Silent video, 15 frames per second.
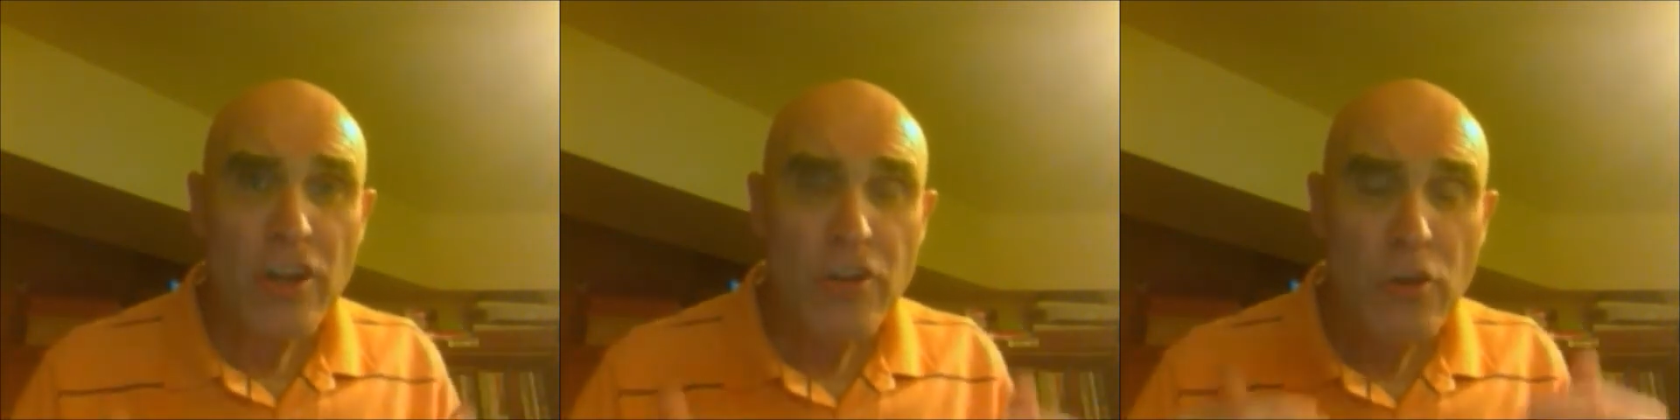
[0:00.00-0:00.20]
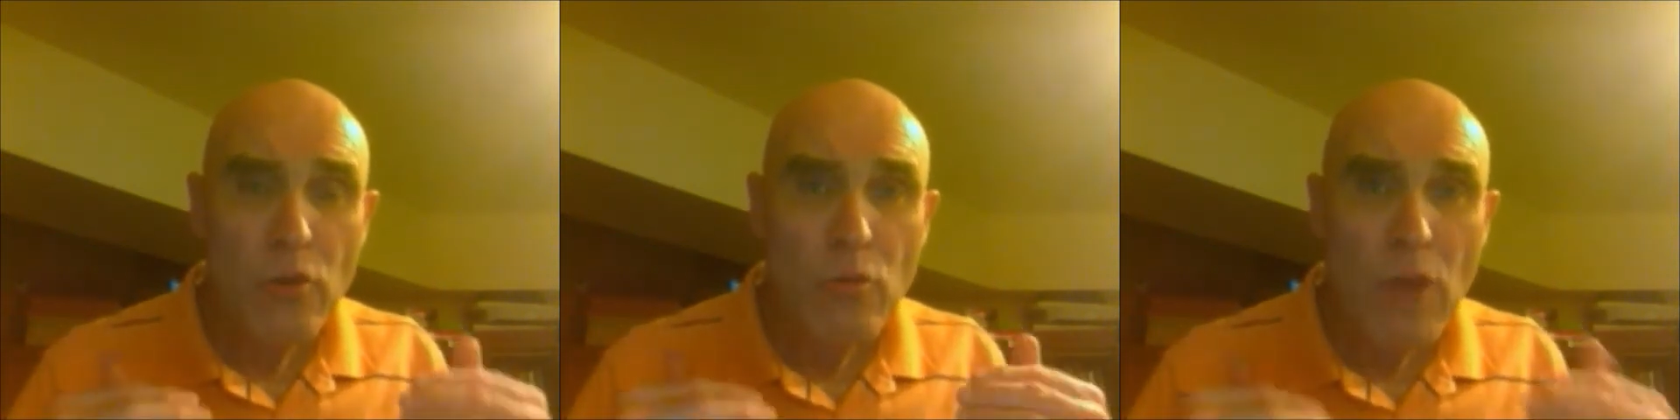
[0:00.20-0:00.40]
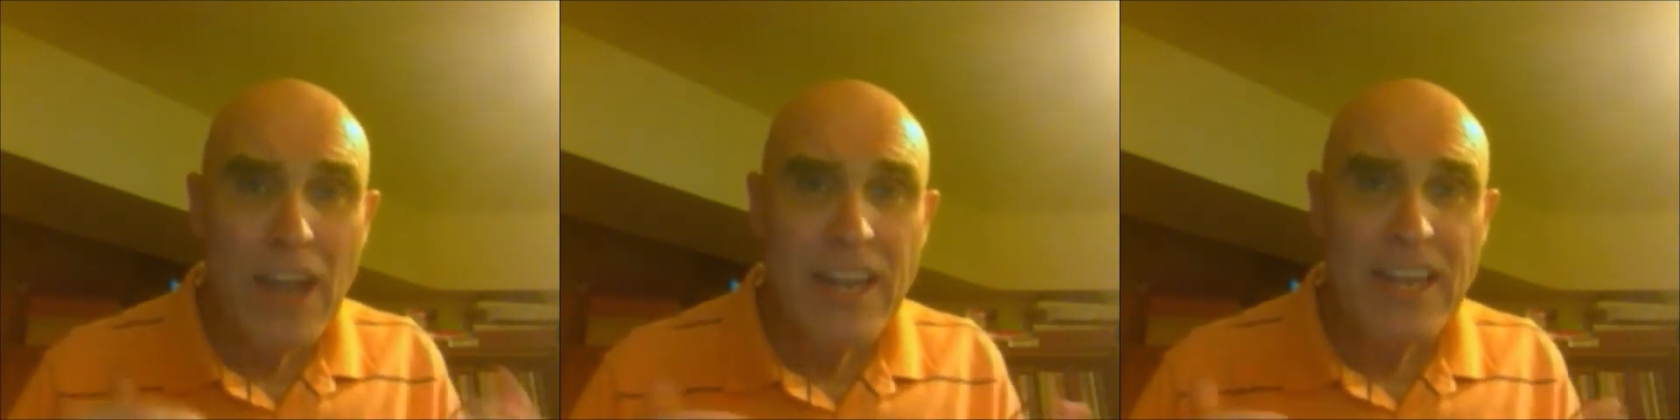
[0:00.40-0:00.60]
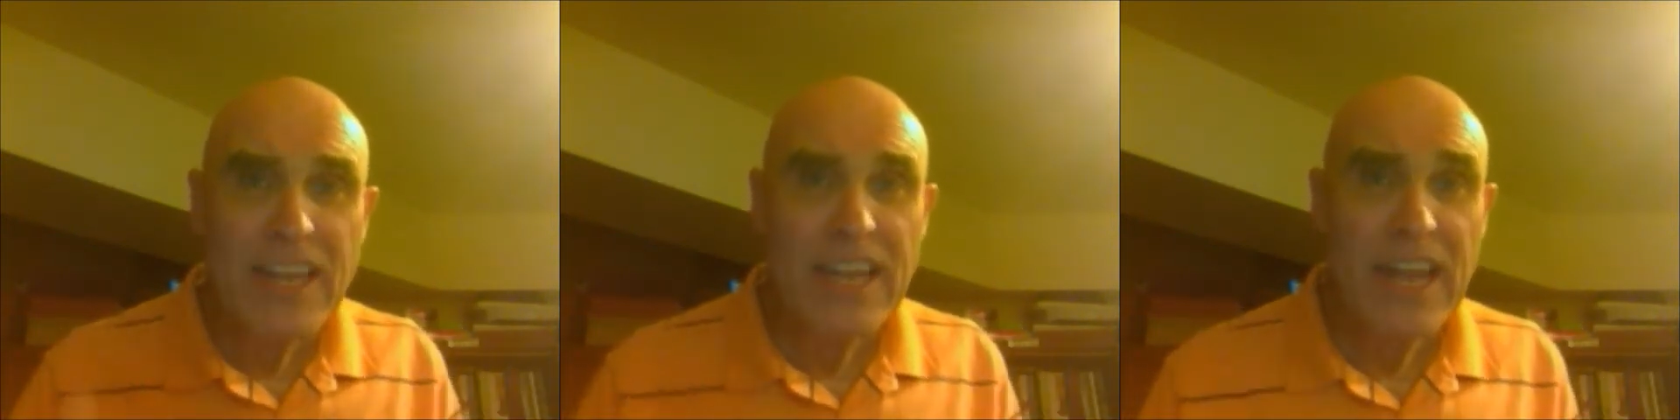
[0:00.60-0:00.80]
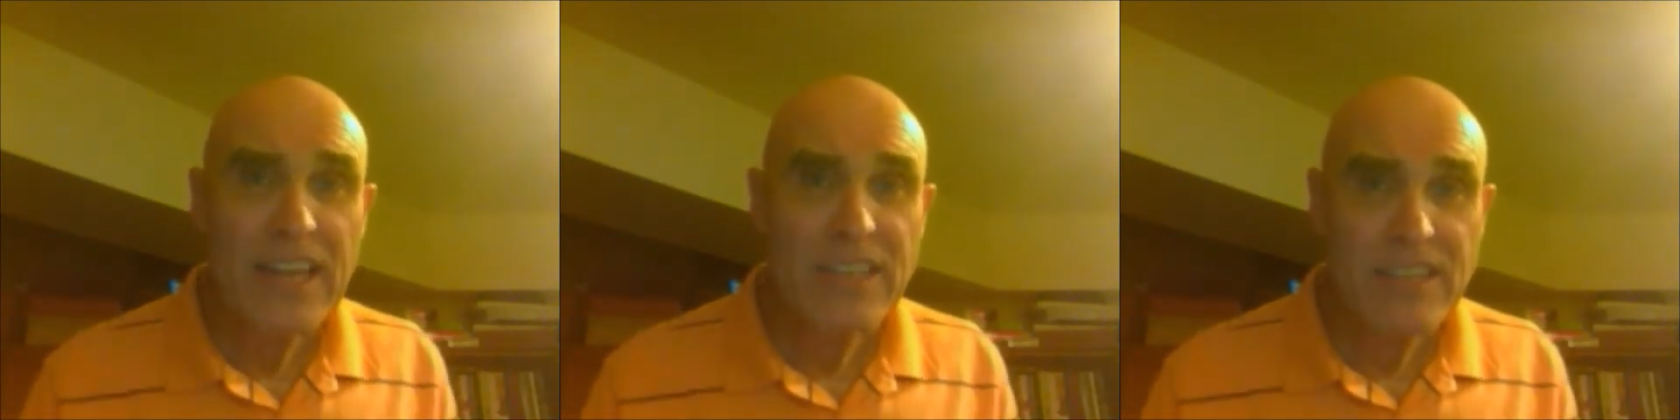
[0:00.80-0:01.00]
to
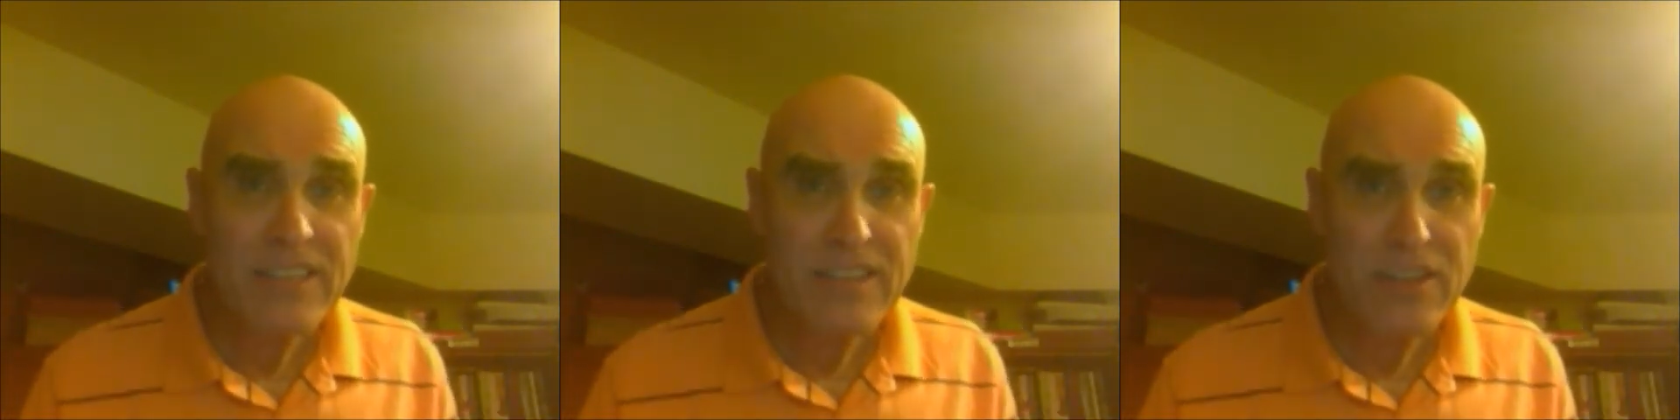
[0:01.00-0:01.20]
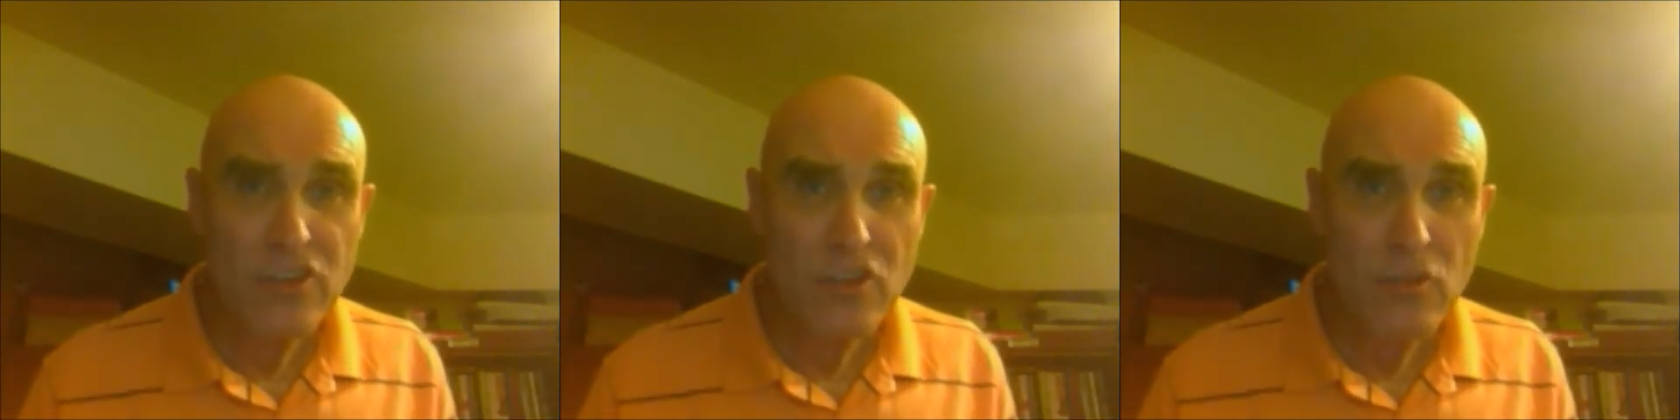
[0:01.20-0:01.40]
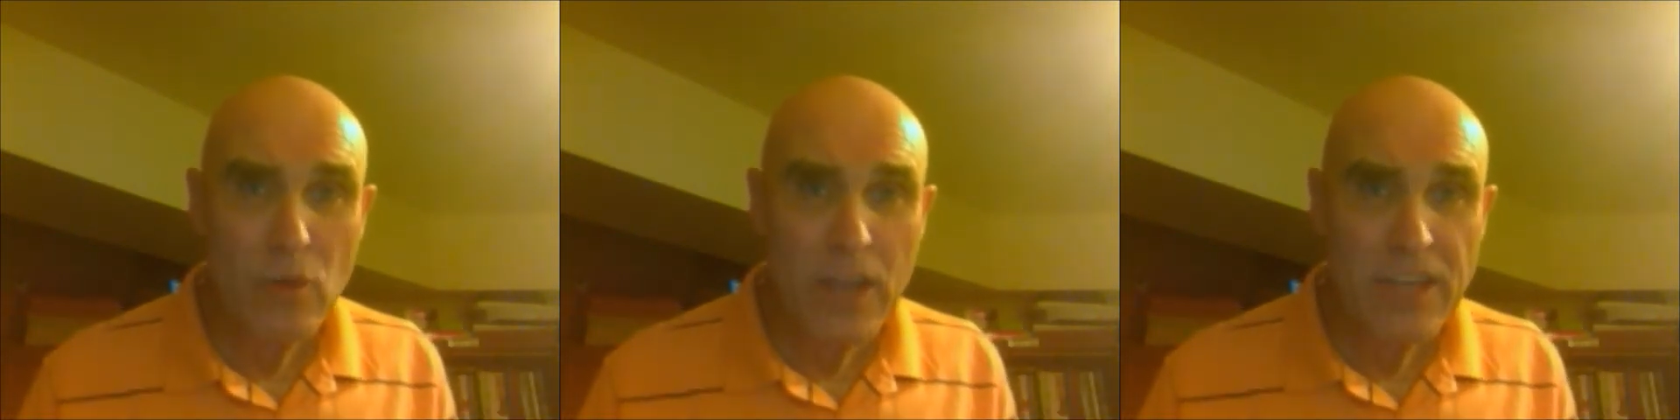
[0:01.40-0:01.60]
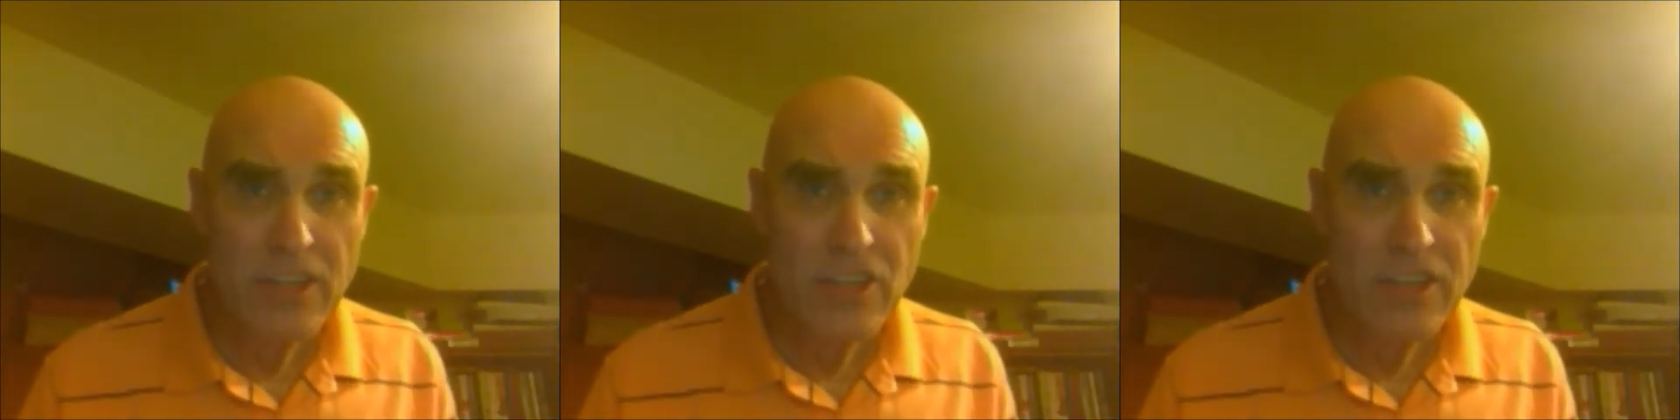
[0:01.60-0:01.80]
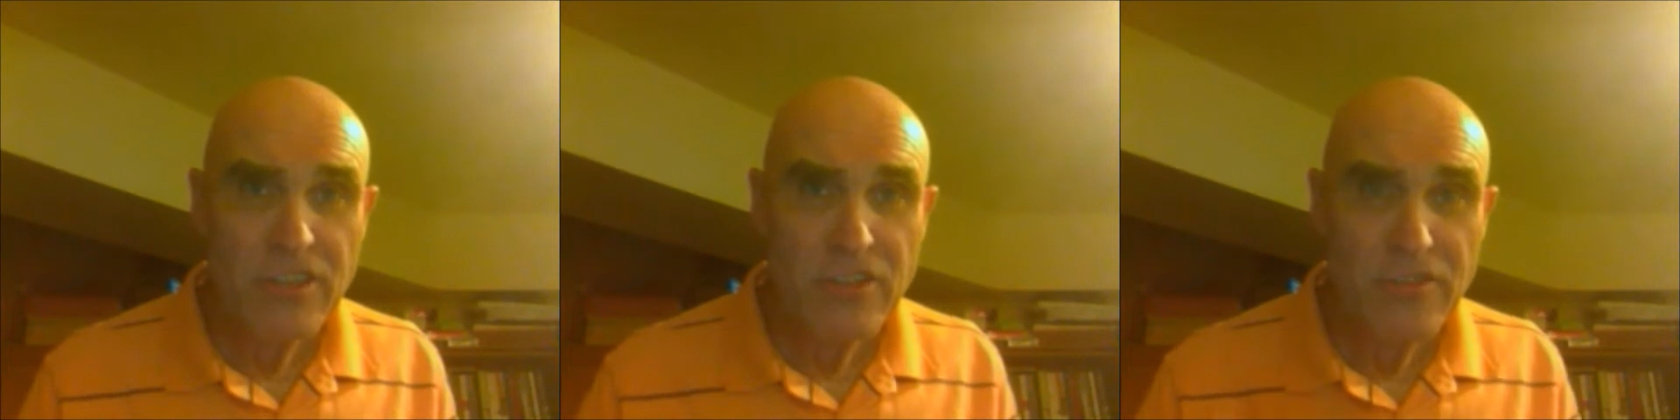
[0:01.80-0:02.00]
recognize
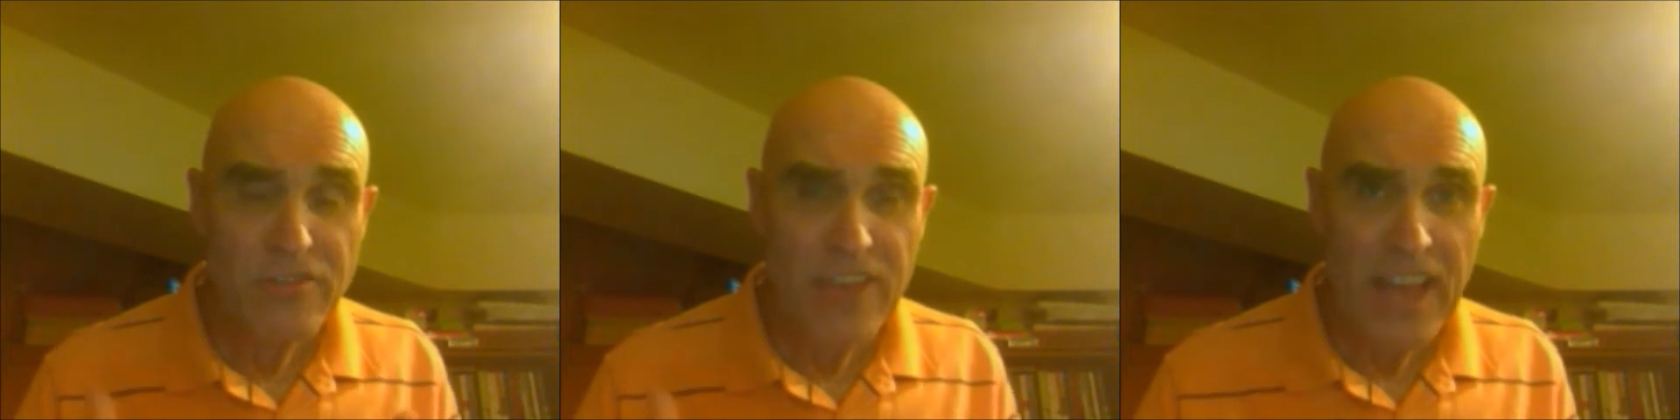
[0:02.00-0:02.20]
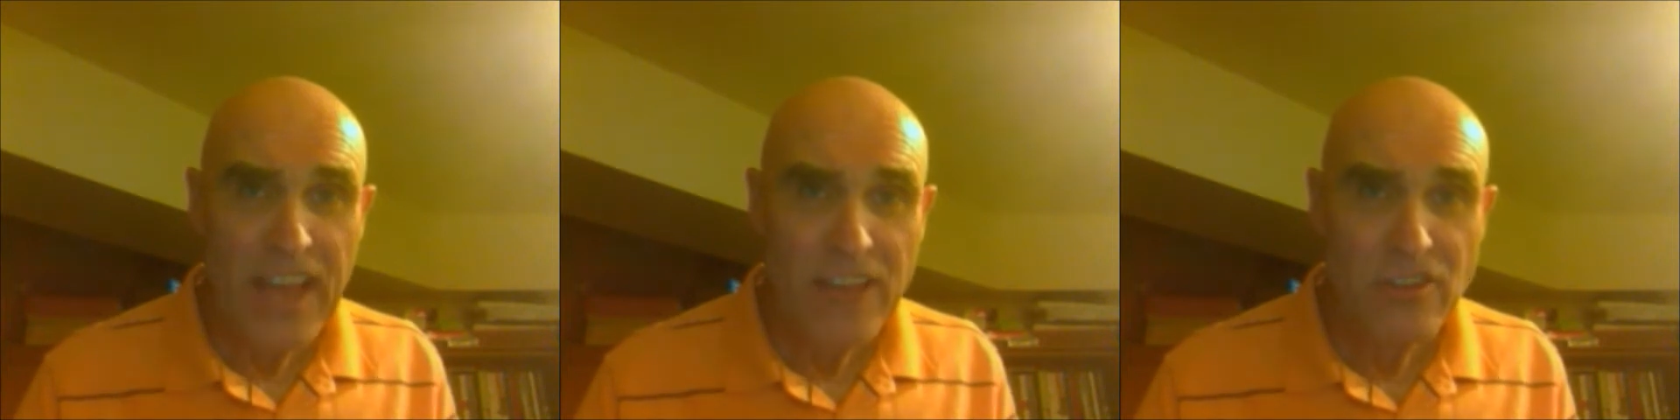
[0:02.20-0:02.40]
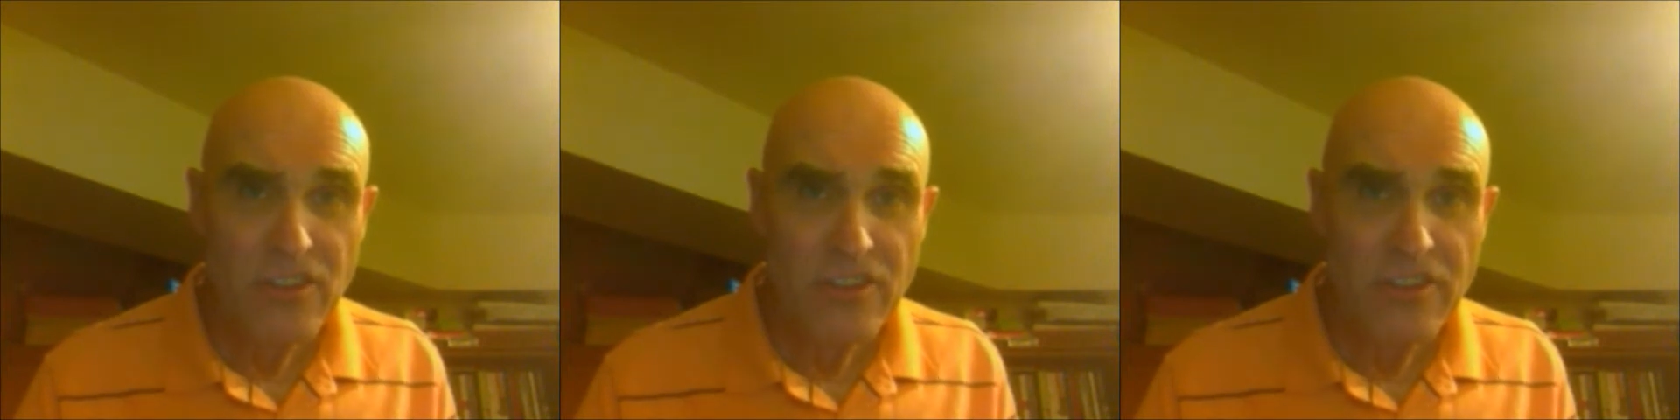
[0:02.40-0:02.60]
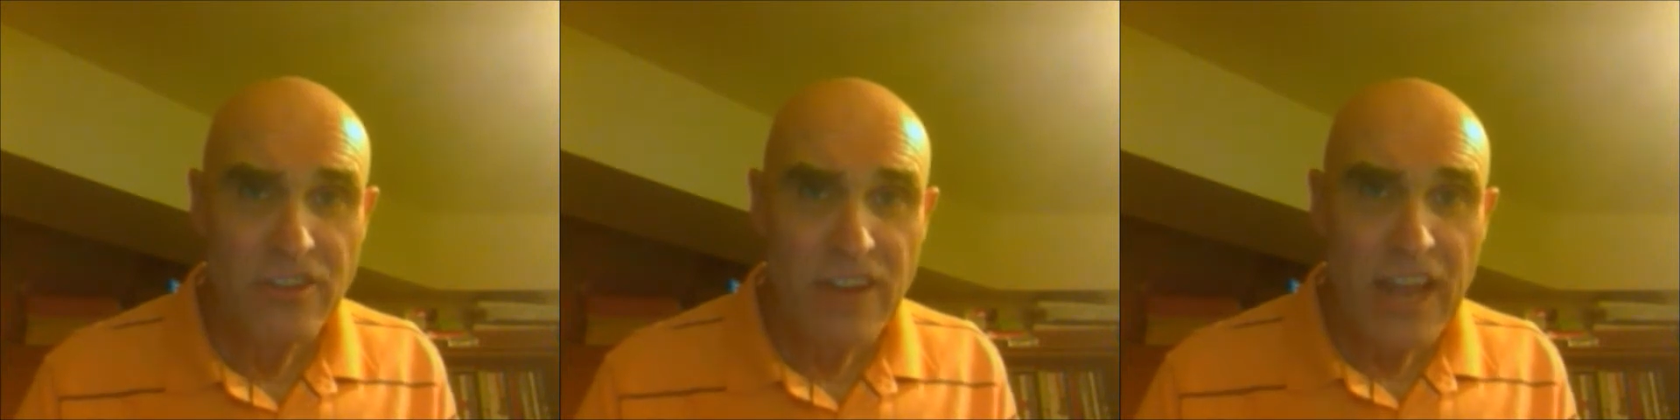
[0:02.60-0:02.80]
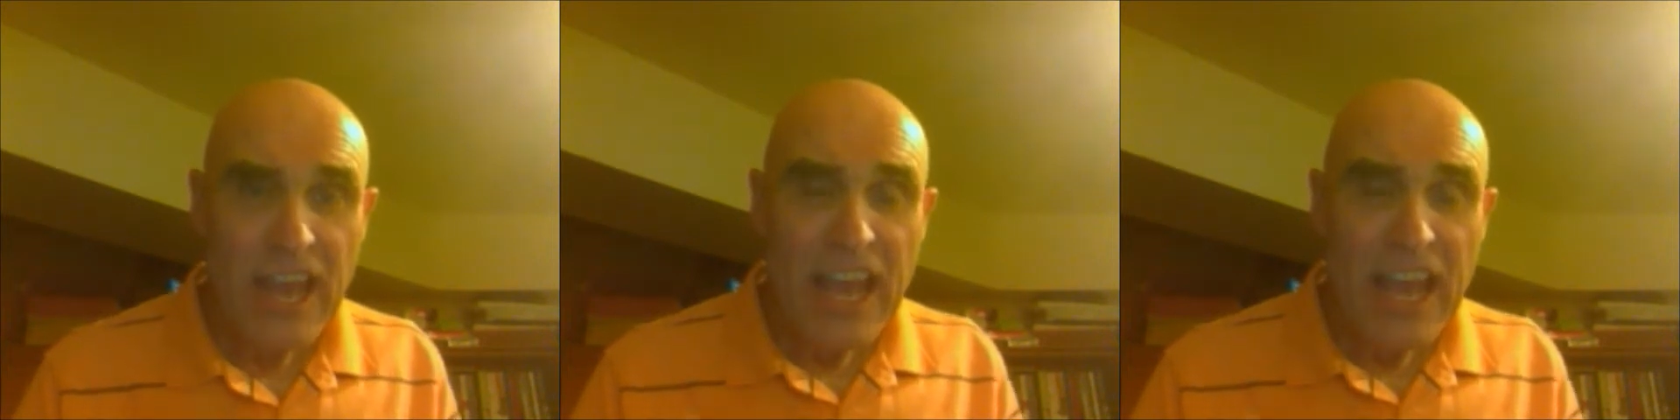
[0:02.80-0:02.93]
situations faster.